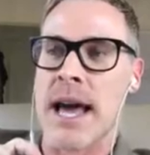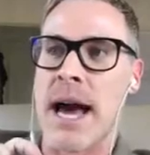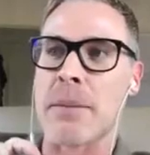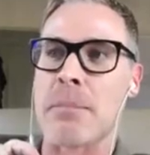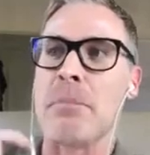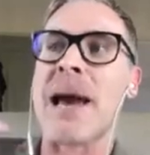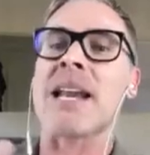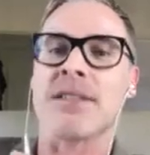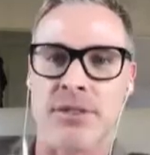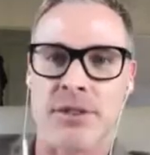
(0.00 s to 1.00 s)

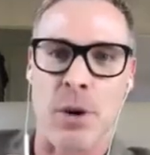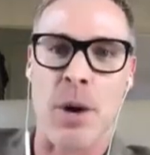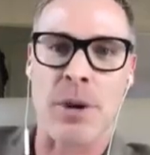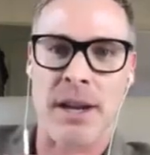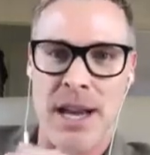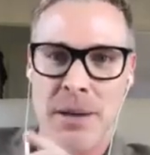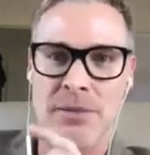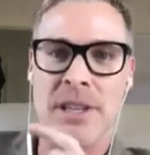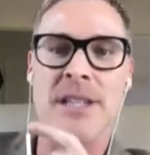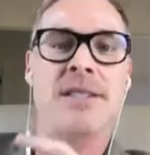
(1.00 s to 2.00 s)
unbalanced you are when it
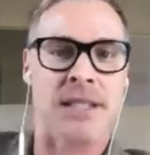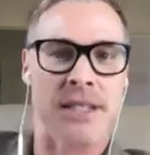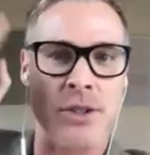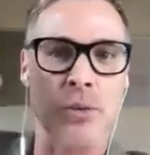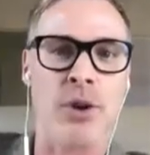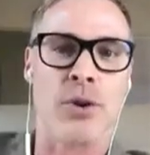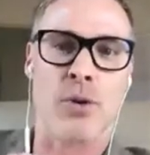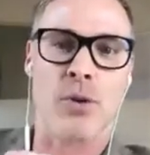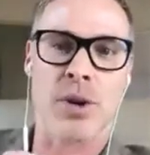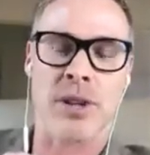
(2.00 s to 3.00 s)
comes to listening to what your
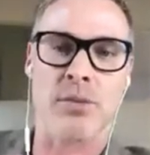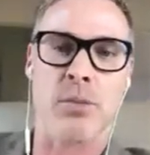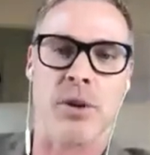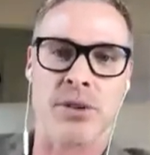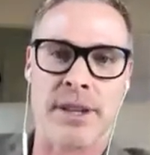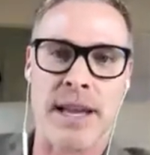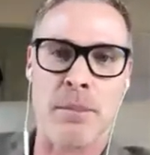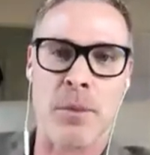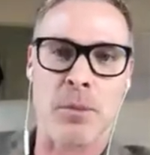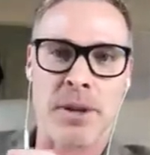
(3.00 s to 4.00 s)
audience want in that
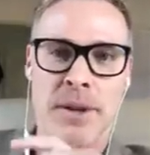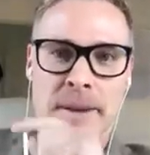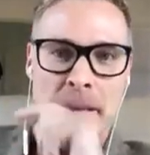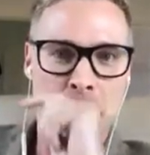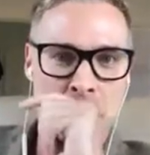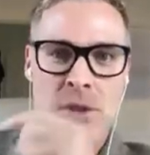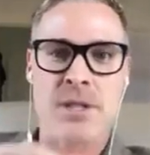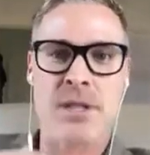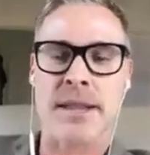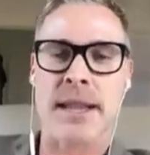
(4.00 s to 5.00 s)
moment.
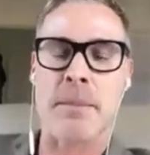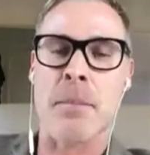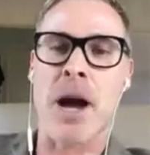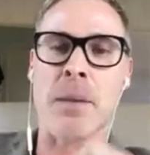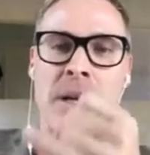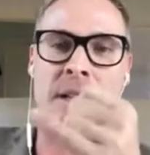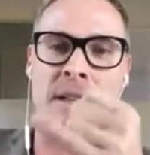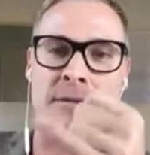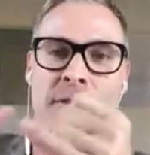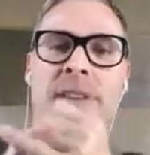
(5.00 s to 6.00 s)
Because they might be
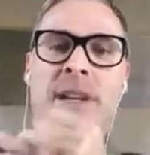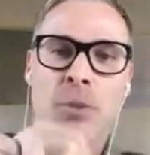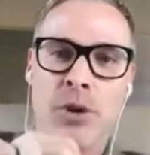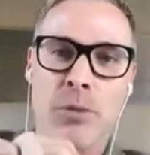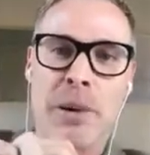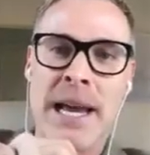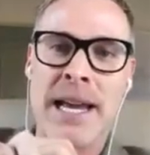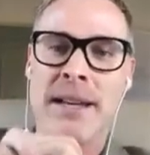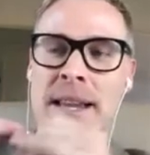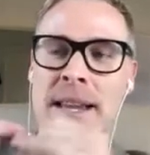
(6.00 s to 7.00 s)
different than what you
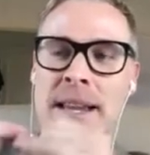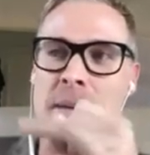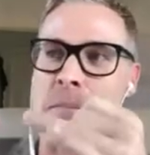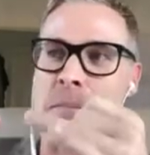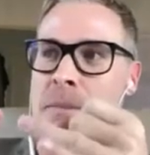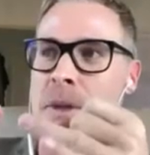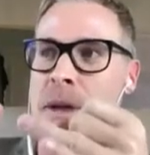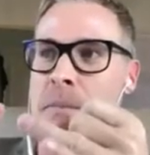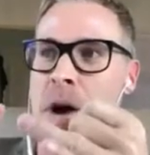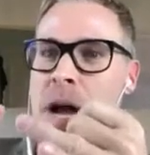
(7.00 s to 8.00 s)
planned.
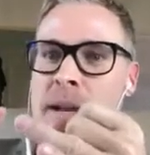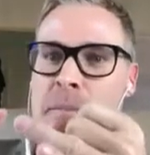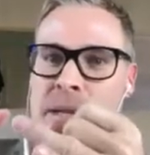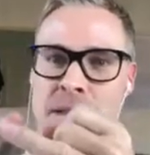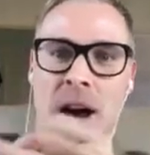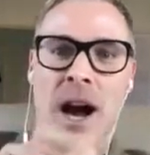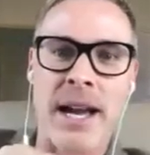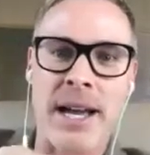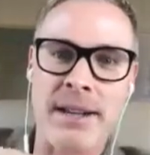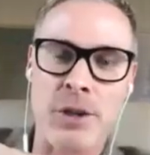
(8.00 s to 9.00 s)
They might be
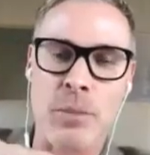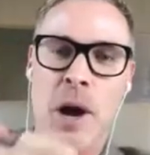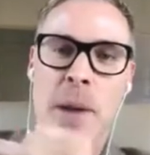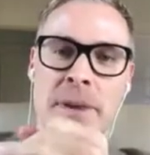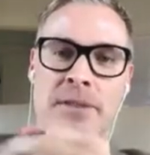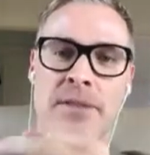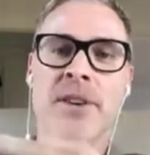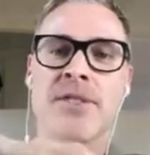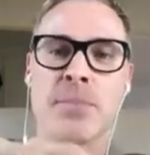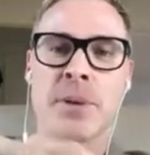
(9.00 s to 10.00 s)
tired. You might be the
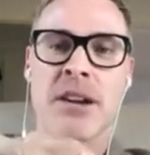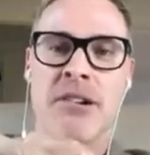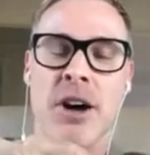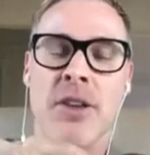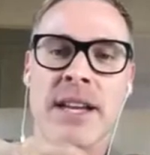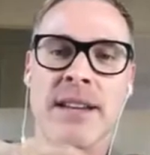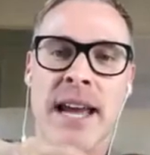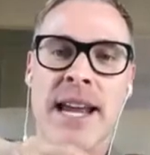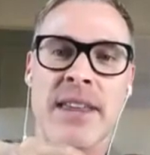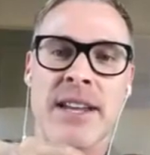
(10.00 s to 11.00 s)
fifth speaker on that
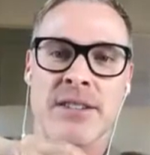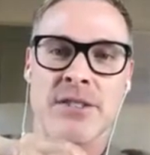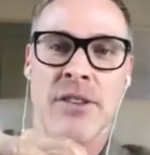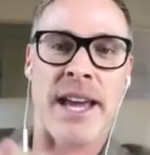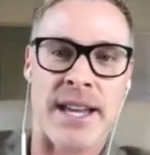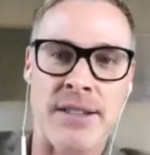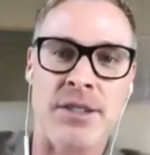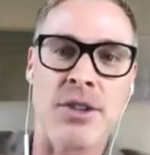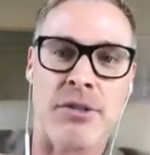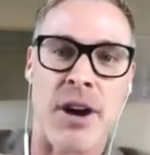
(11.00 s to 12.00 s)
day, and they're just not that
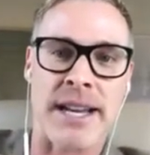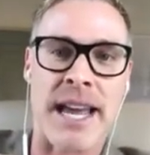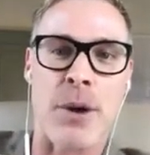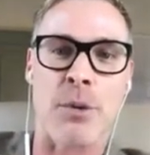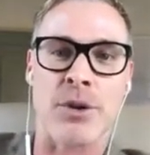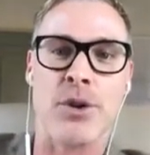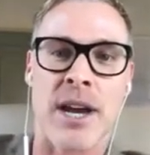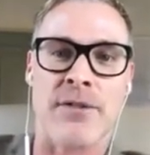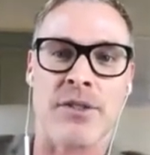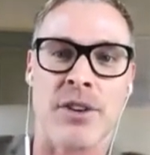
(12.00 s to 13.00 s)
into you right now, and you
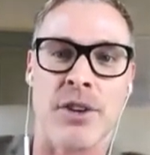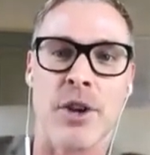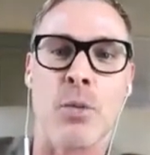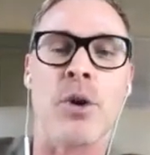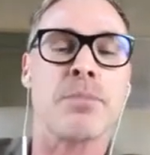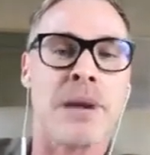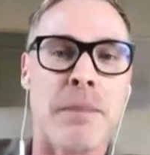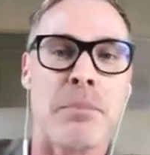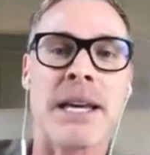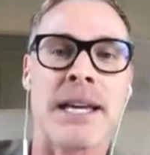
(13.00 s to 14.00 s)
have to, what's
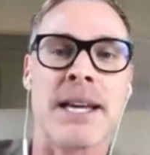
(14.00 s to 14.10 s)
plan B?